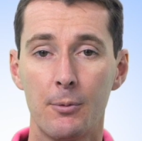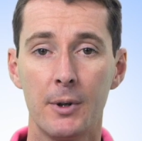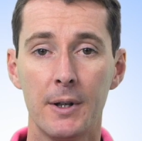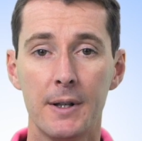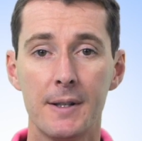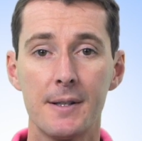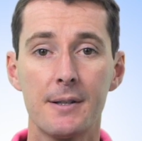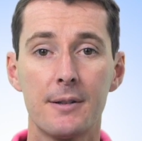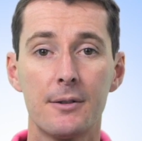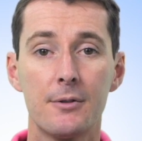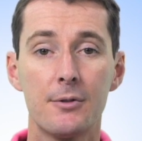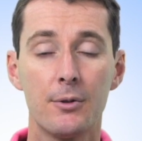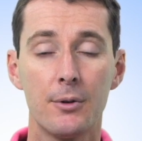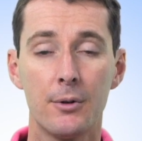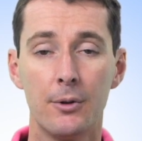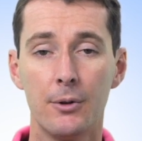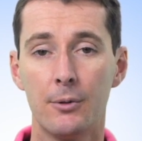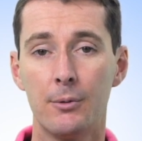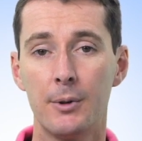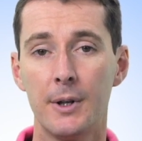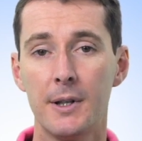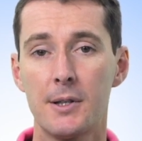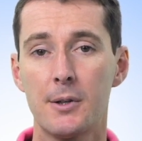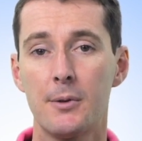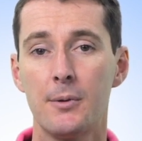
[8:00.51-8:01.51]
risk to go
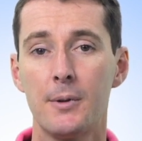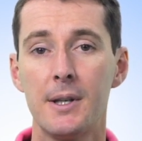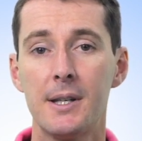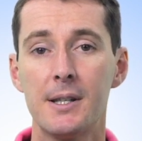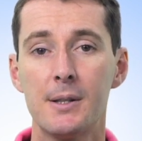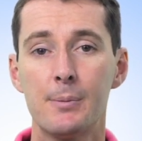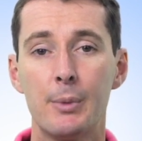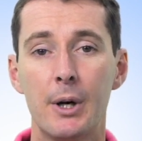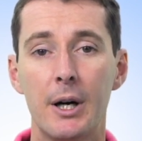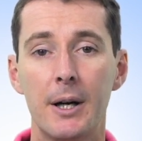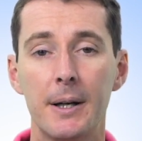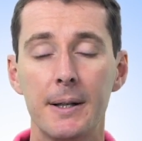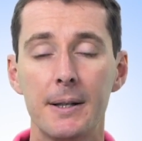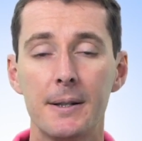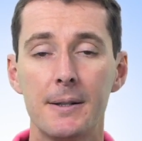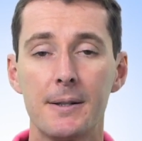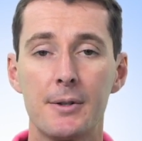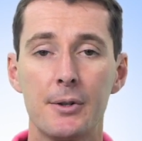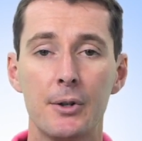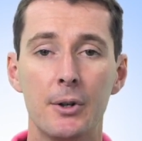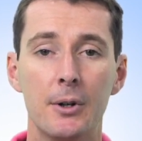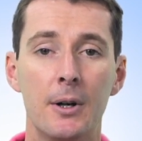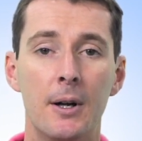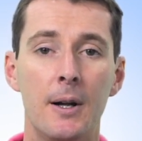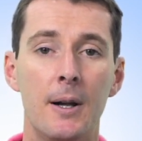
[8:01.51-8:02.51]
rescue these bodies.
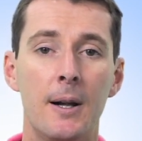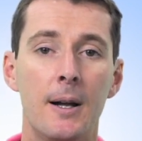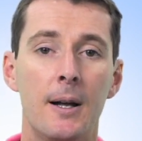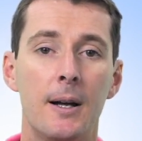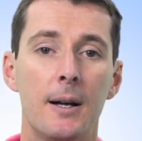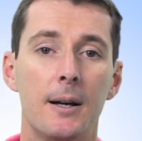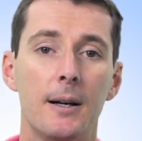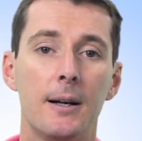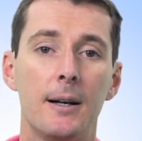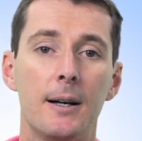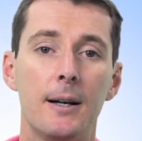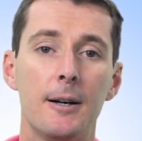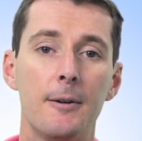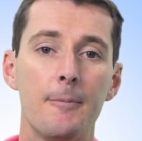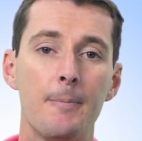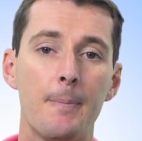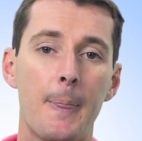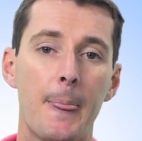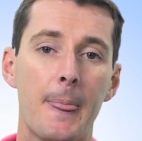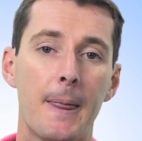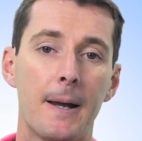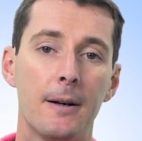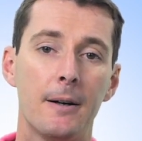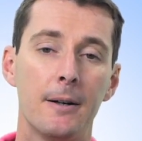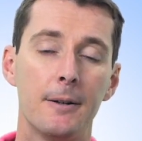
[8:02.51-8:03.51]
So
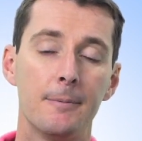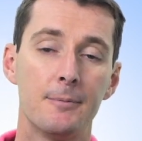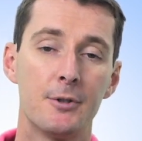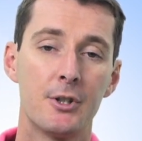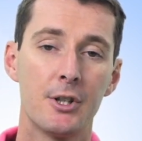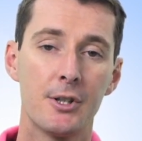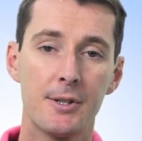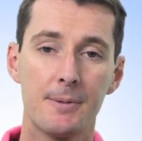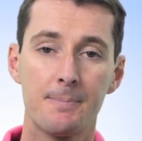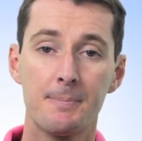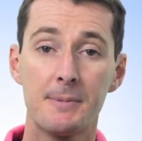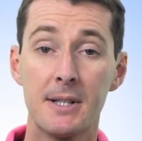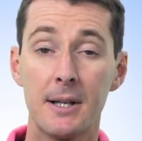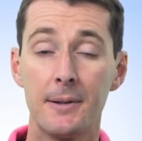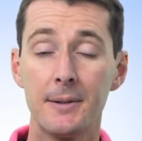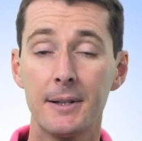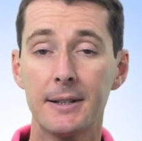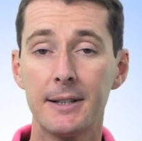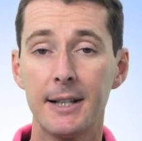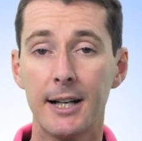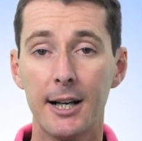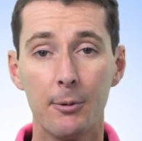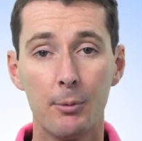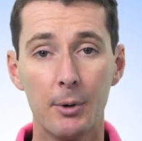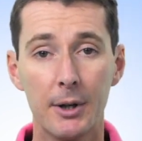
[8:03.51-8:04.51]
um, uh, just something
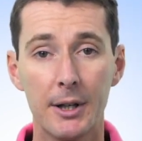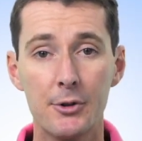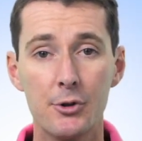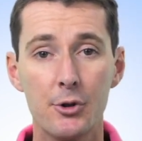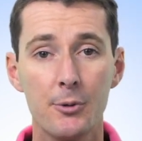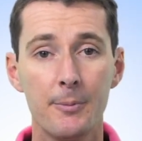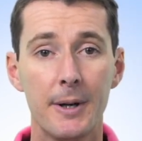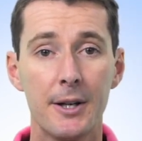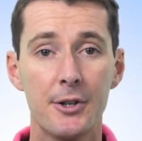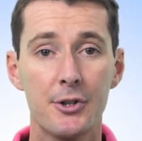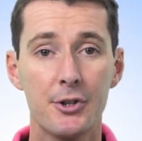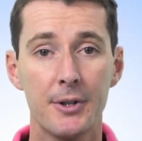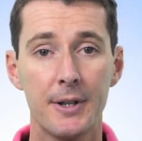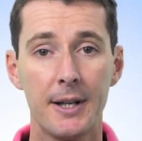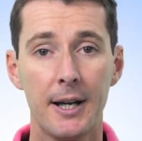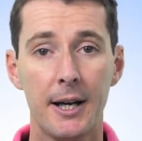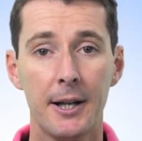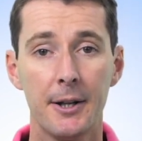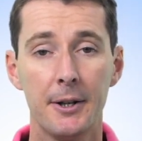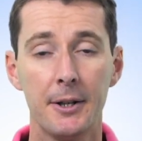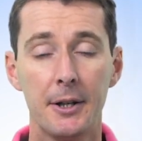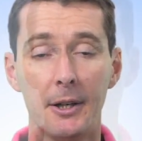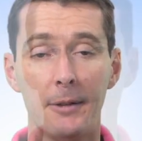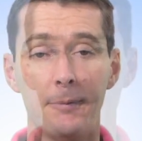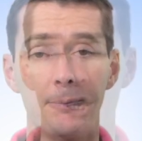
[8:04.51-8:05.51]
that I wanted to mention
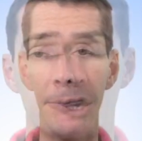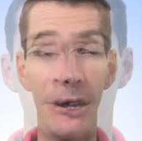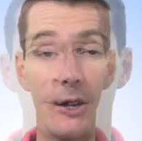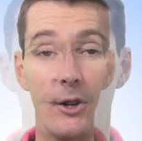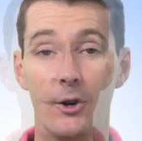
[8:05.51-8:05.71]
out there.